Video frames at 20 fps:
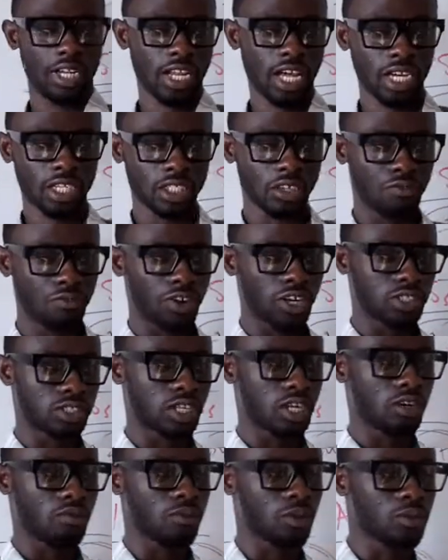That is the first
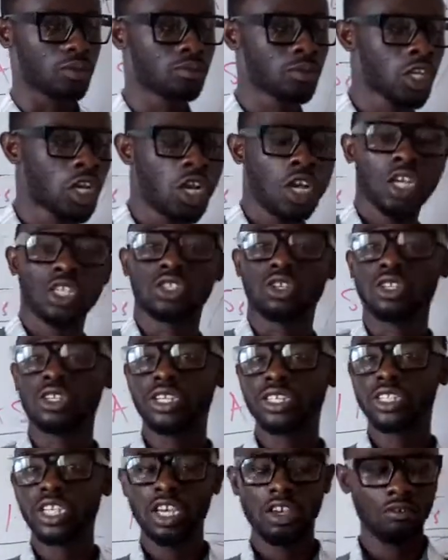level. So
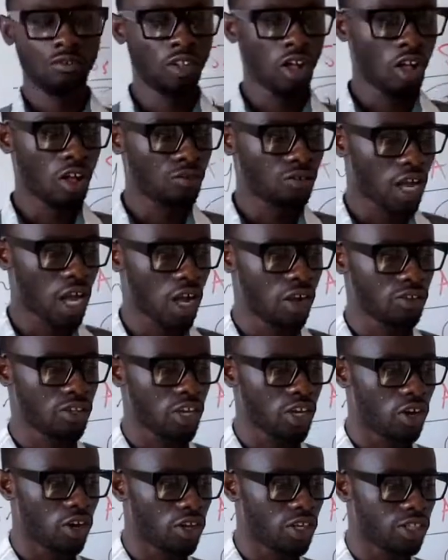this involves how
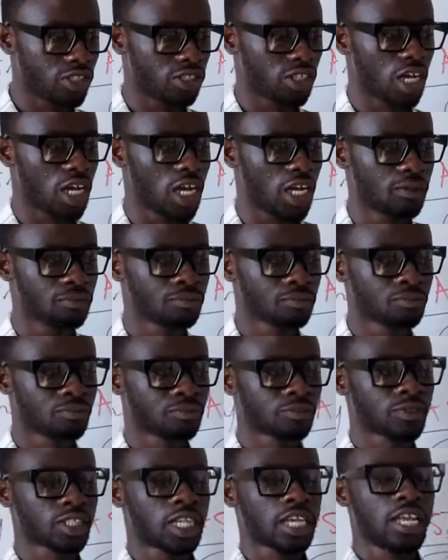the auditor
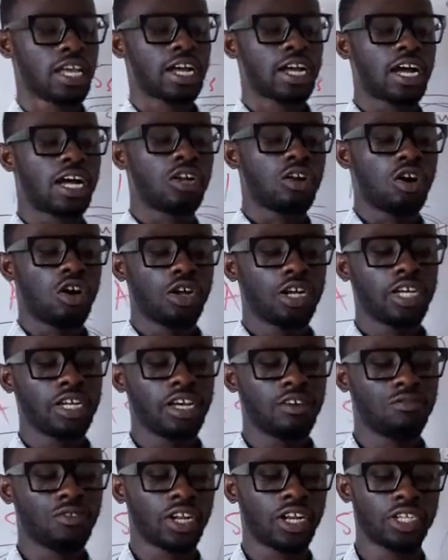can audit
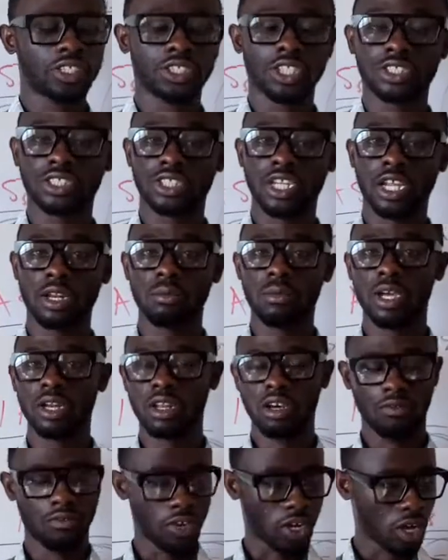the financial statement
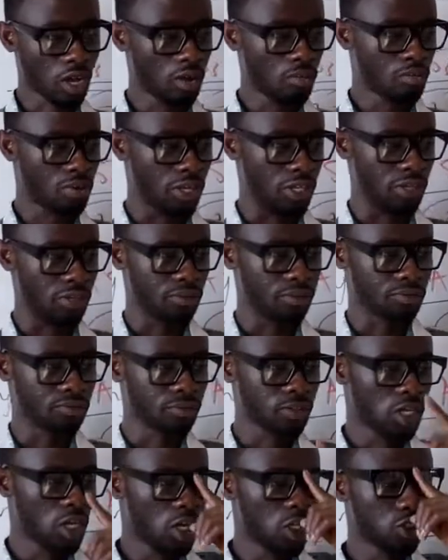of a company.
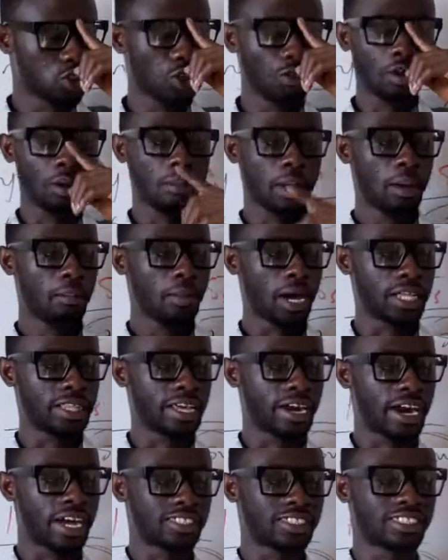So remember,
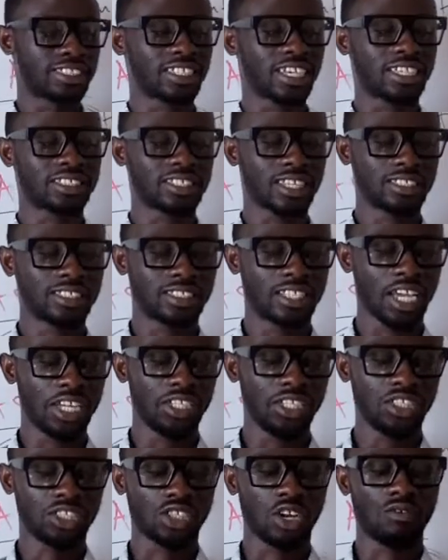there are 6
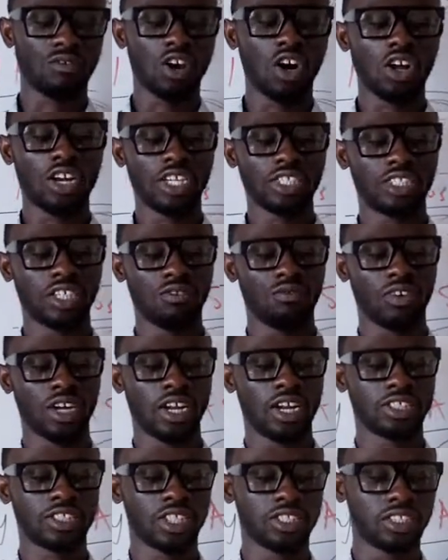stages of auditing
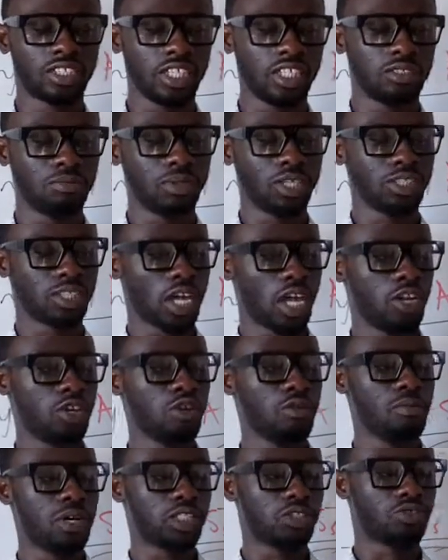financial statement, and you
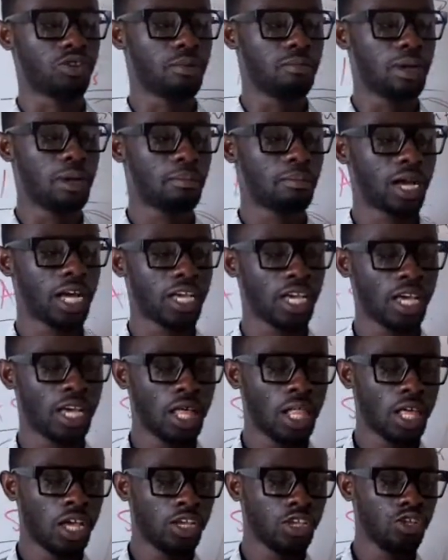must remember
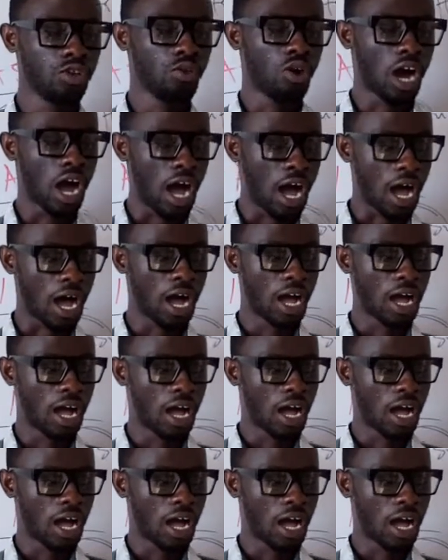you are